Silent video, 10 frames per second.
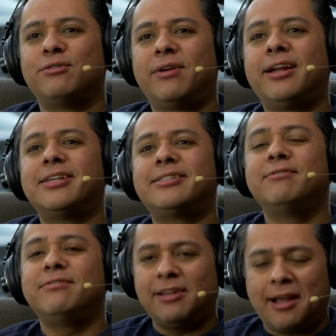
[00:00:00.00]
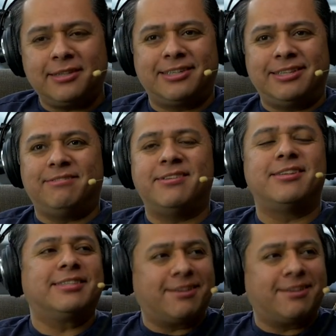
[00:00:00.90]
right? Because it was Velocity TV, it's